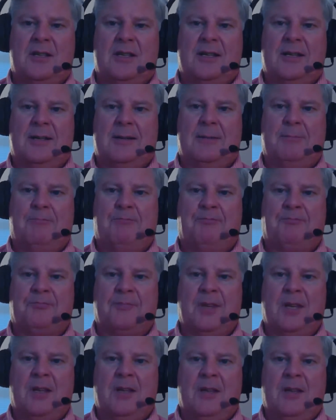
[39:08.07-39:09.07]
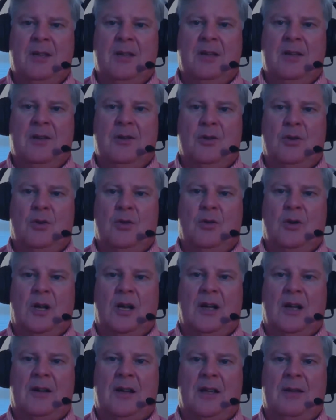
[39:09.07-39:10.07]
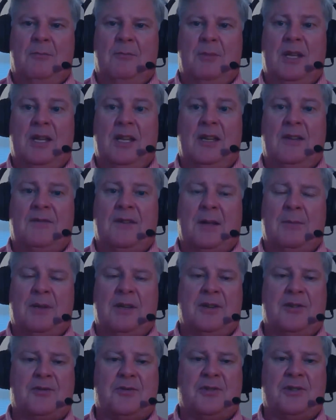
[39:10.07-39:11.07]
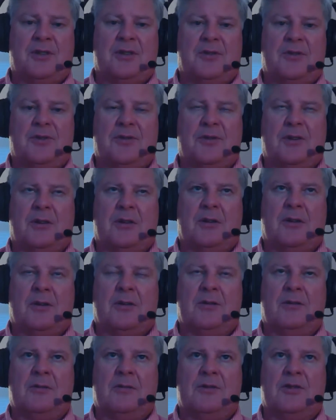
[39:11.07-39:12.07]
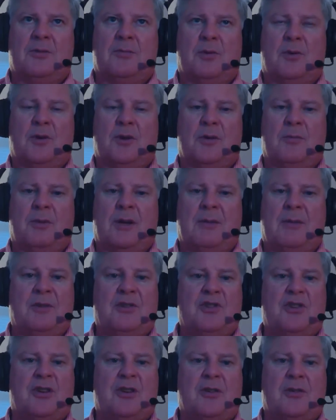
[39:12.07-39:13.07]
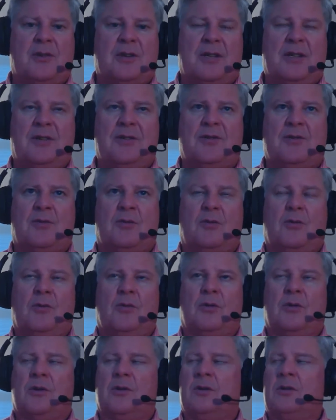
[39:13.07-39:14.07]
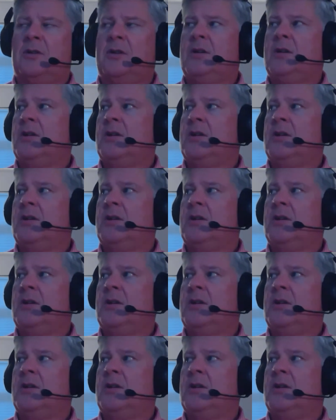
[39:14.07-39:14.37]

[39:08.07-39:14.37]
And many family history centers are supported by missionaries or